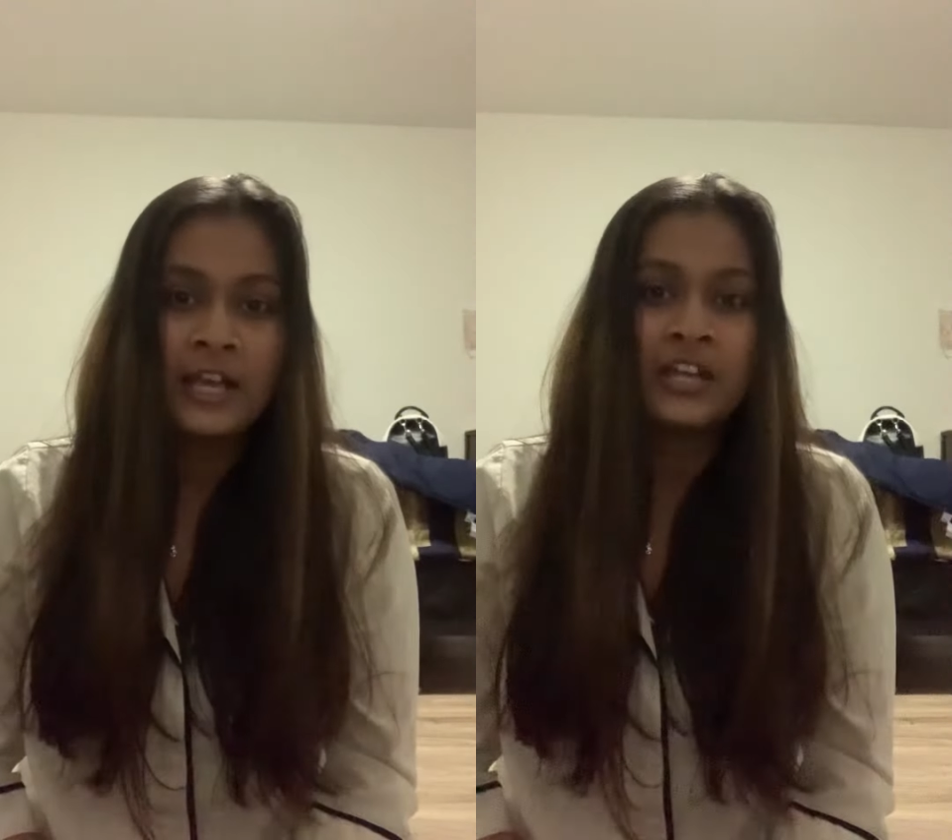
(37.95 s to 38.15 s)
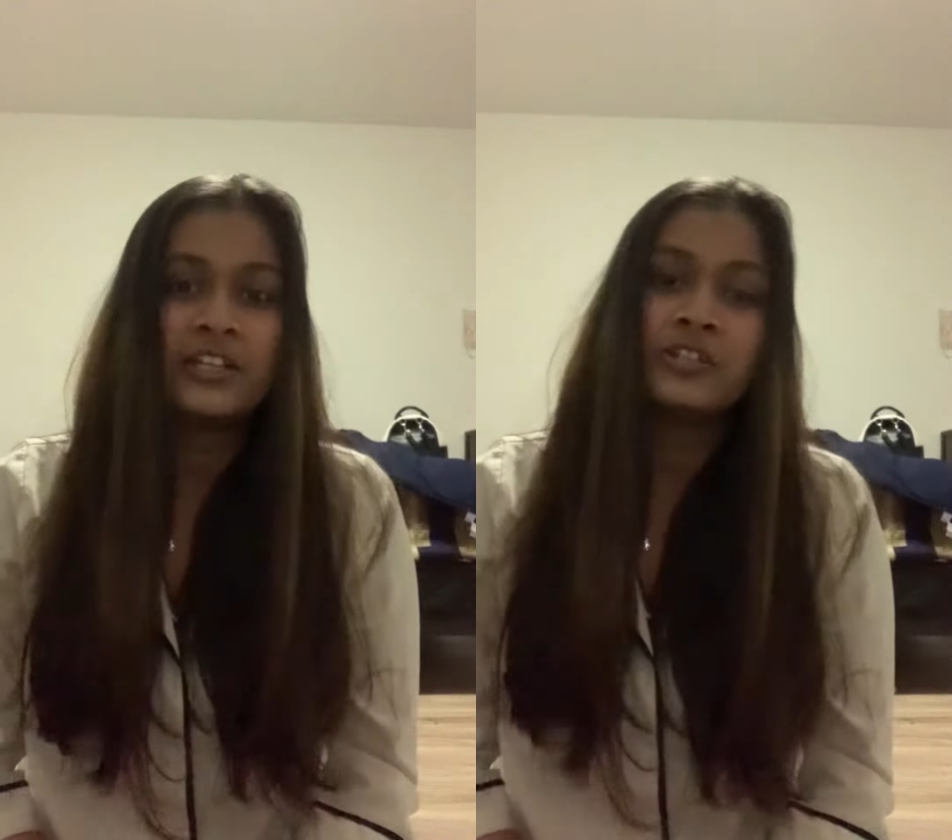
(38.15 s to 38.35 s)

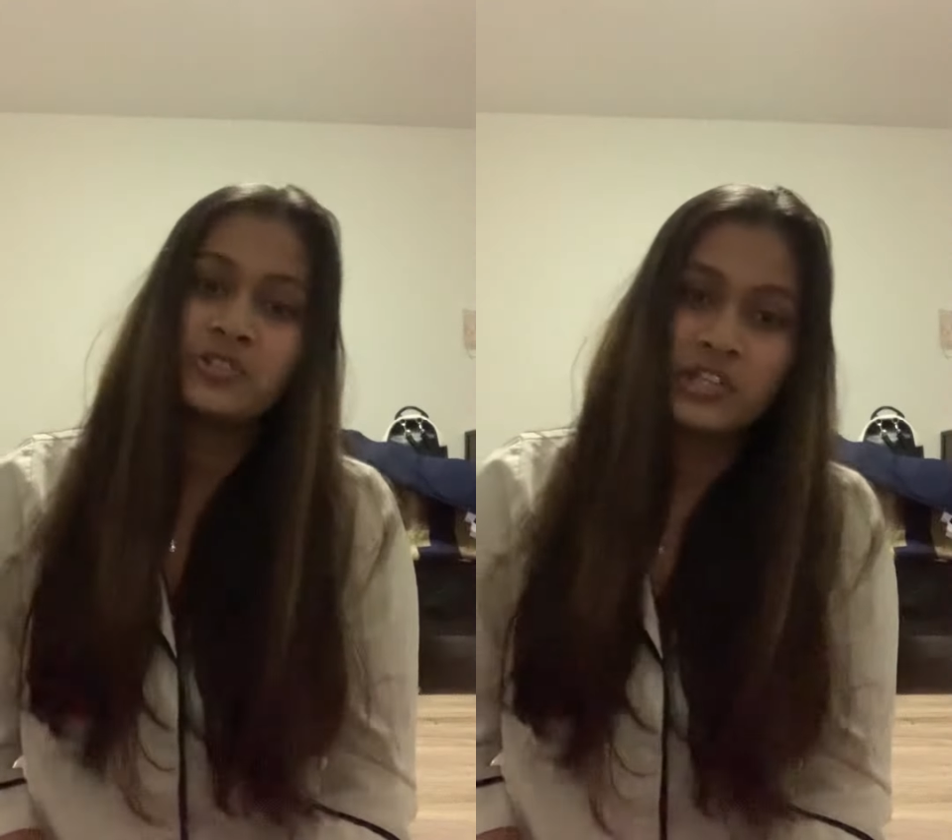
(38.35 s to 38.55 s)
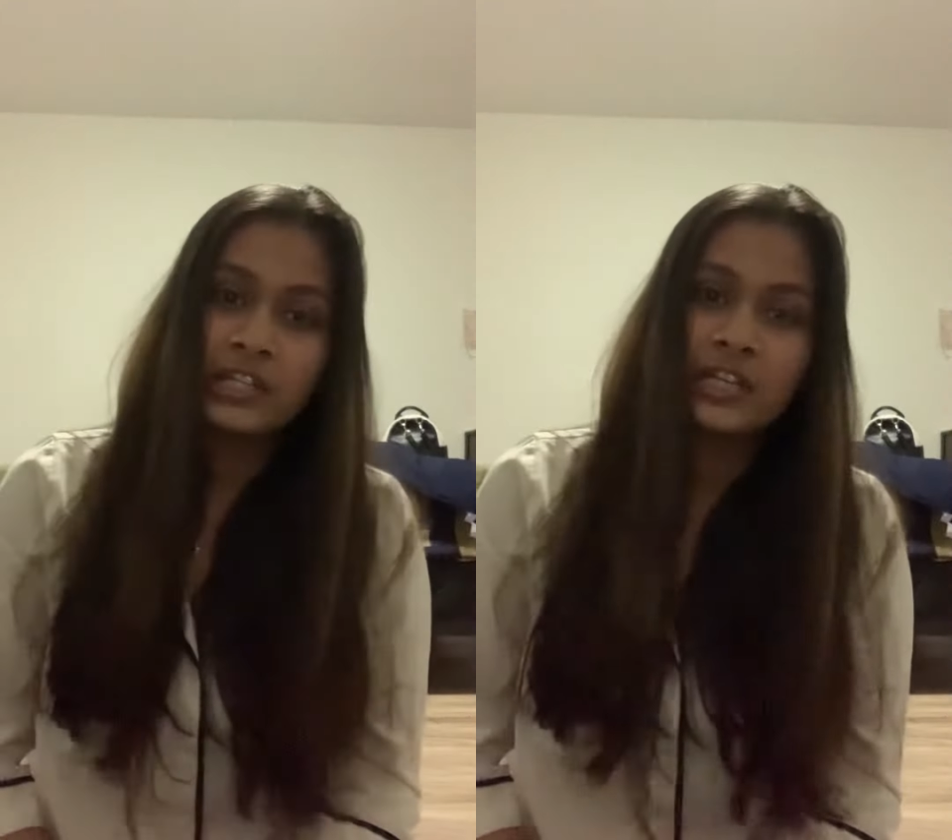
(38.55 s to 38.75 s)

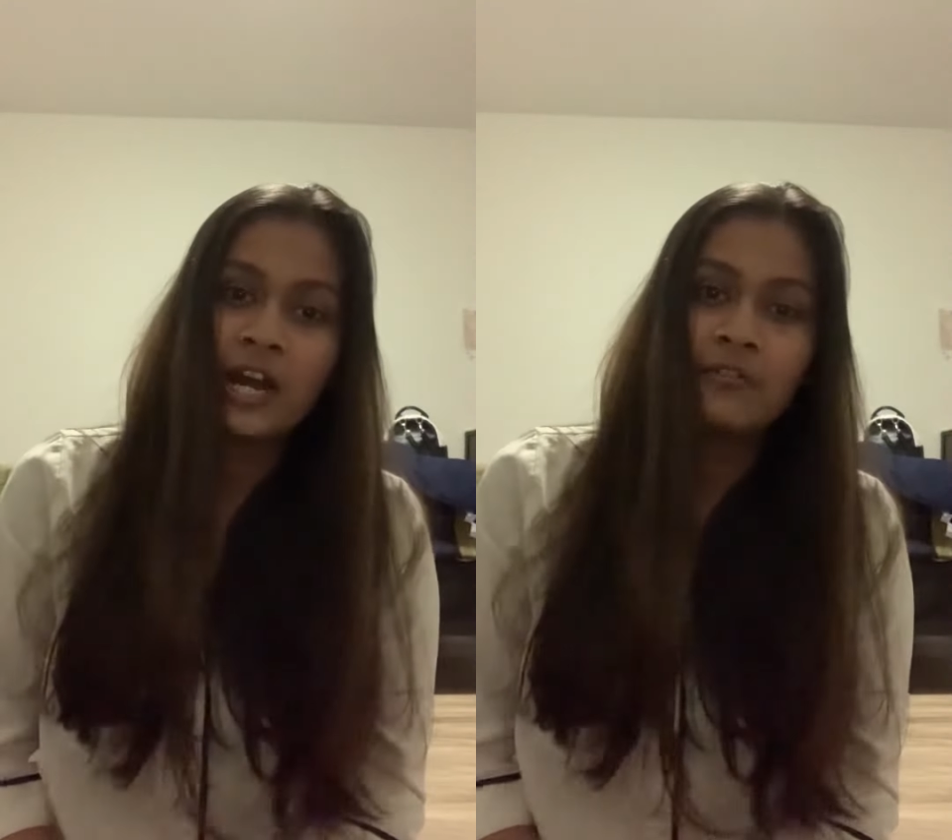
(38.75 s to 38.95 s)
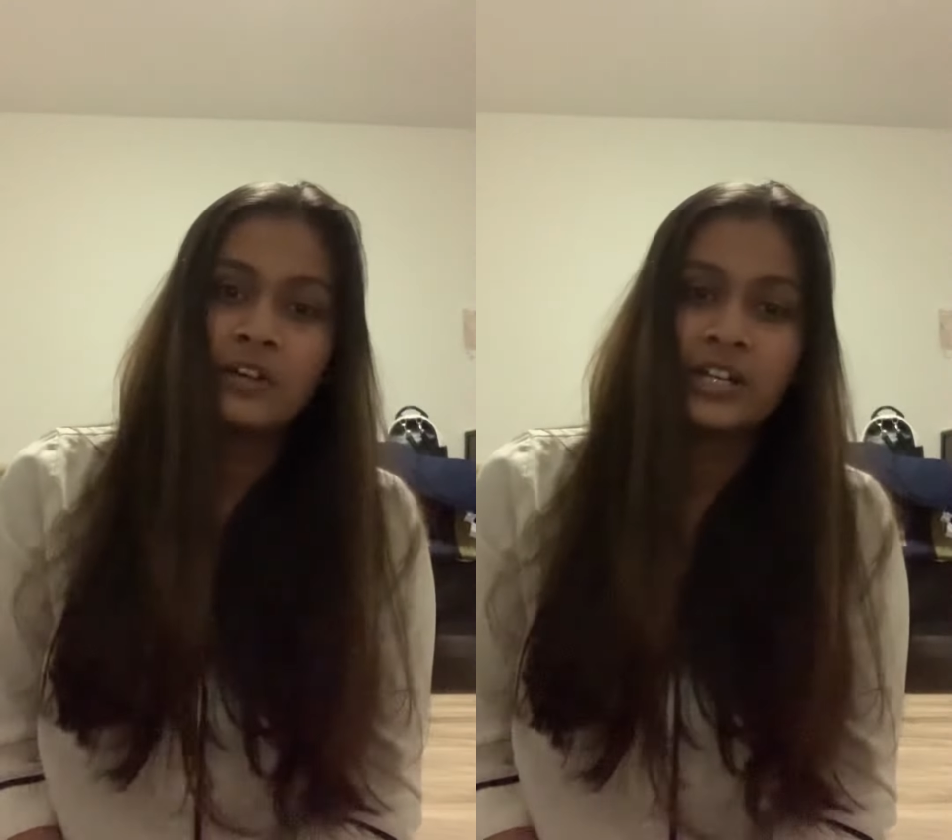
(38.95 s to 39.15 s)
Usually
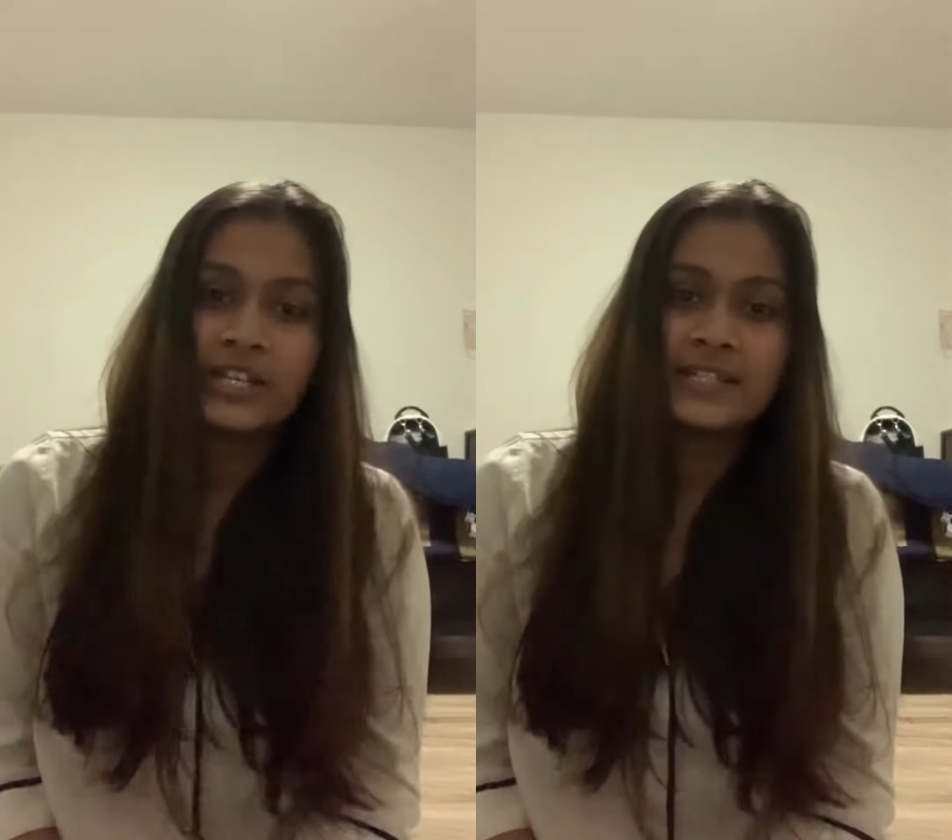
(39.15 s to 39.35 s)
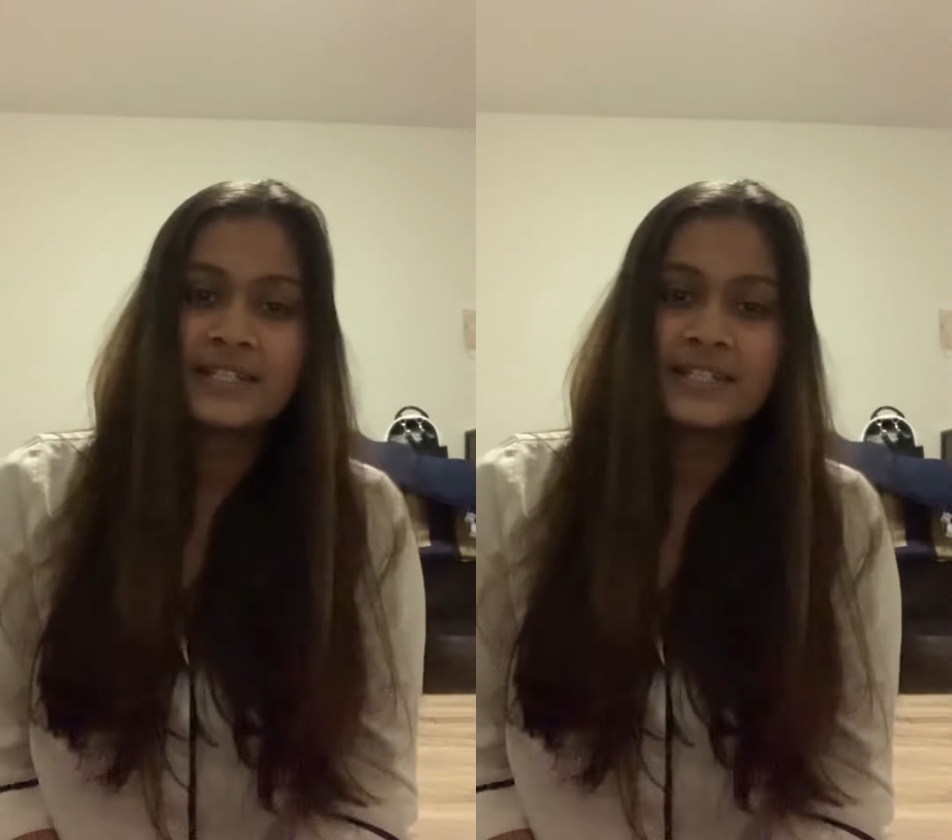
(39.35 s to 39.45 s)
our rates